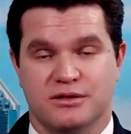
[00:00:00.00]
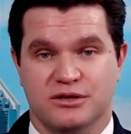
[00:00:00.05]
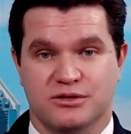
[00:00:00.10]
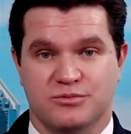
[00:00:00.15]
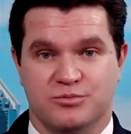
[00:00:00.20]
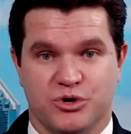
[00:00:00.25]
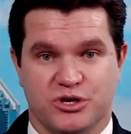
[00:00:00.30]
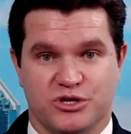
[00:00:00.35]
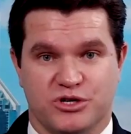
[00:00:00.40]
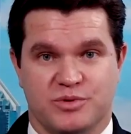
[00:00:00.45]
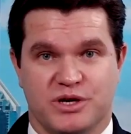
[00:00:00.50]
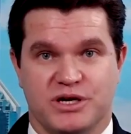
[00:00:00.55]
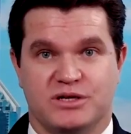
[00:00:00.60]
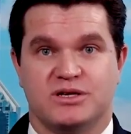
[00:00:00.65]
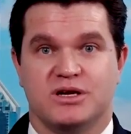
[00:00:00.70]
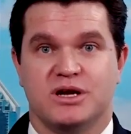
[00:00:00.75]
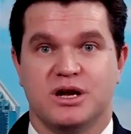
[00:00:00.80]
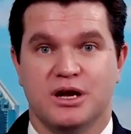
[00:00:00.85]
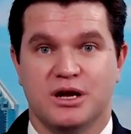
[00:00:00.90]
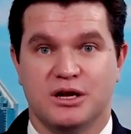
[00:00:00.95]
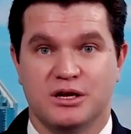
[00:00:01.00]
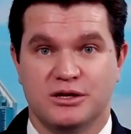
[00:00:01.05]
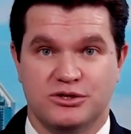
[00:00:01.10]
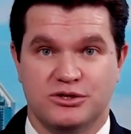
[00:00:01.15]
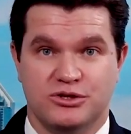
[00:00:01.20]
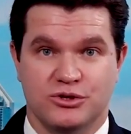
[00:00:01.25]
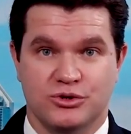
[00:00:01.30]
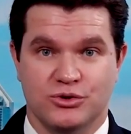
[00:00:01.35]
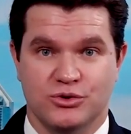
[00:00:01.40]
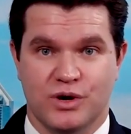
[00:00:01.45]
this prospect
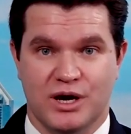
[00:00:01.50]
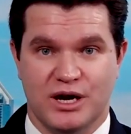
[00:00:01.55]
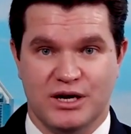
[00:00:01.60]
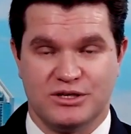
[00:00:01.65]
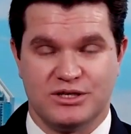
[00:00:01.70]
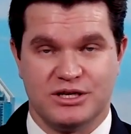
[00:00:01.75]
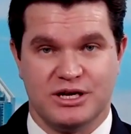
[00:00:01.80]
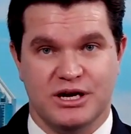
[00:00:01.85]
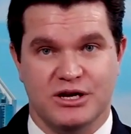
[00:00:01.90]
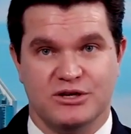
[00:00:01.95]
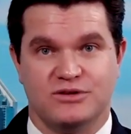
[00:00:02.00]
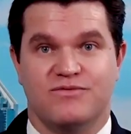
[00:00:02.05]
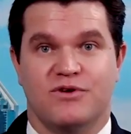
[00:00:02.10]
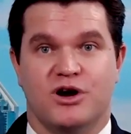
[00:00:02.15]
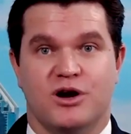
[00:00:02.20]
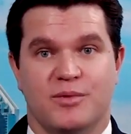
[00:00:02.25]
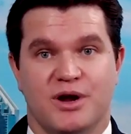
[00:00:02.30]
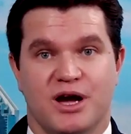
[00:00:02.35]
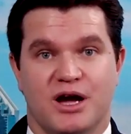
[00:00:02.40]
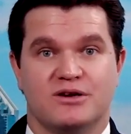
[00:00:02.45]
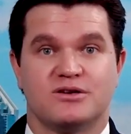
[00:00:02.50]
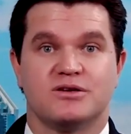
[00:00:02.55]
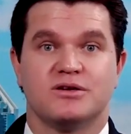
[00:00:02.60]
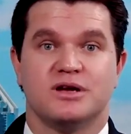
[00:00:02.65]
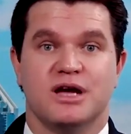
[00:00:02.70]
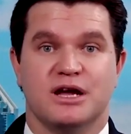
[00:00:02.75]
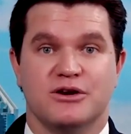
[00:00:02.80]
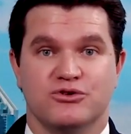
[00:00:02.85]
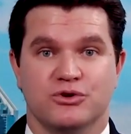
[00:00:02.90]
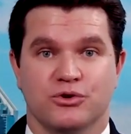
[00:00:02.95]
to get it farmed
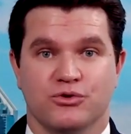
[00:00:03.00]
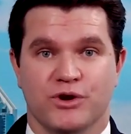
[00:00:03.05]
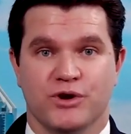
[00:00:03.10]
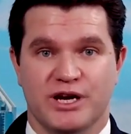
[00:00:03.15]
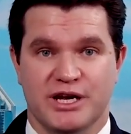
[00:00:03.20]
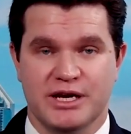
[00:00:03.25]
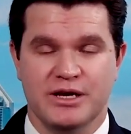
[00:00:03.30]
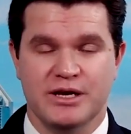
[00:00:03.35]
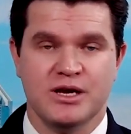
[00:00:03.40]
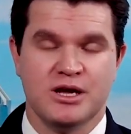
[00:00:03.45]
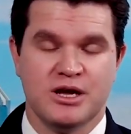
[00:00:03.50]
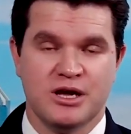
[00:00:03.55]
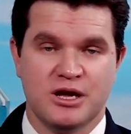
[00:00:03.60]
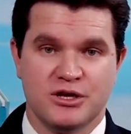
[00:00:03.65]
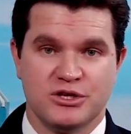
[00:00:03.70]
out and drill ready.